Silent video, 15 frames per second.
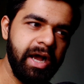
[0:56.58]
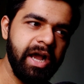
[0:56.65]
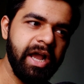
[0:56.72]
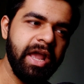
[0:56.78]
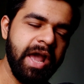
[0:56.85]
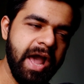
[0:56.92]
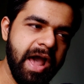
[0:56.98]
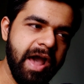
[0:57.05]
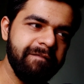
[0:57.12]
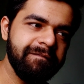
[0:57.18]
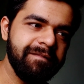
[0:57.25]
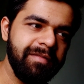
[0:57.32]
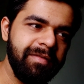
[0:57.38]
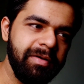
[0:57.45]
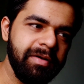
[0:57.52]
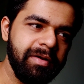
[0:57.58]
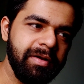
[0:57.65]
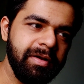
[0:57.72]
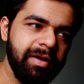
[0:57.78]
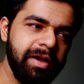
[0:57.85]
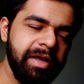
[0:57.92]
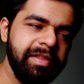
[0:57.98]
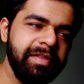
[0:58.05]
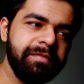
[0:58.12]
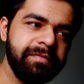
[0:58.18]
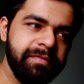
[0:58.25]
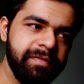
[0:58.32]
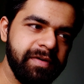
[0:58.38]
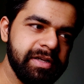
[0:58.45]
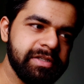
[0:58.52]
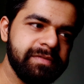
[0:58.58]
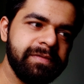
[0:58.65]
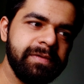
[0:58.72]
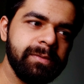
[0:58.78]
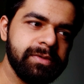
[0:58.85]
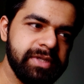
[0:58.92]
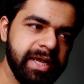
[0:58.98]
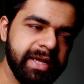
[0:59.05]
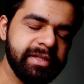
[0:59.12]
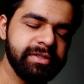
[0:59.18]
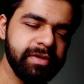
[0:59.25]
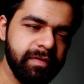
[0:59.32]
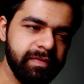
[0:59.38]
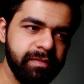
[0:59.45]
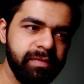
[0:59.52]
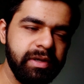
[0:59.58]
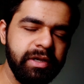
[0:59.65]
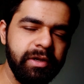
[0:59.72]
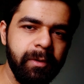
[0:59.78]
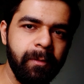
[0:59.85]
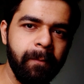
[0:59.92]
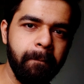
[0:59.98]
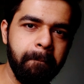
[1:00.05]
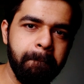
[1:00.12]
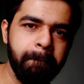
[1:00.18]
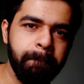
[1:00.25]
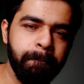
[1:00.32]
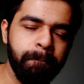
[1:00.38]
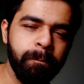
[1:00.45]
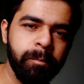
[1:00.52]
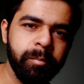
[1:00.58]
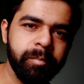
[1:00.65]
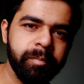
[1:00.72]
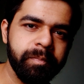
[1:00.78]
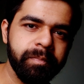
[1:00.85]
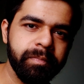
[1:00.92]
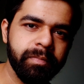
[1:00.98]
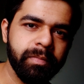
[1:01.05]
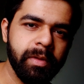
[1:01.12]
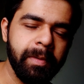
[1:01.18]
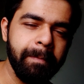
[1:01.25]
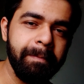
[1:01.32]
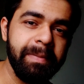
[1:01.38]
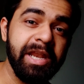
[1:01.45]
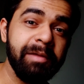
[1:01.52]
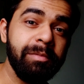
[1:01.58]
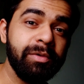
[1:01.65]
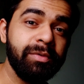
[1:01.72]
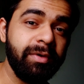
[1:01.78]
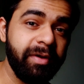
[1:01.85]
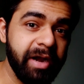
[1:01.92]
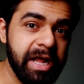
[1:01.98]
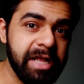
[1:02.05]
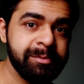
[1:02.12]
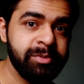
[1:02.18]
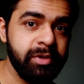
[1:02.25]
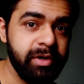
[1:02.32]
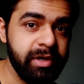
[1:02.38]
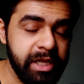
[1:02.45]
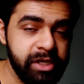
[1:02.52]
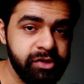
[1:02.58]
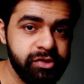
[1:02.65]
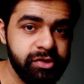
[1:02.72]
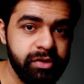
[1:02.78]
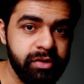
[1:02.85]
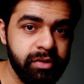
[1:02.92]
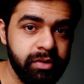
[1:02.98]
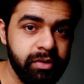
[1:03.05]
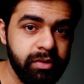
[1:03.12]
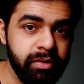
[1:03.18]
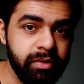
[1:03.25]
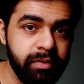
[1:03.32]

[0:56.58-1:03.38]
I have, in the first few seconds of the video, been able to grasp your attention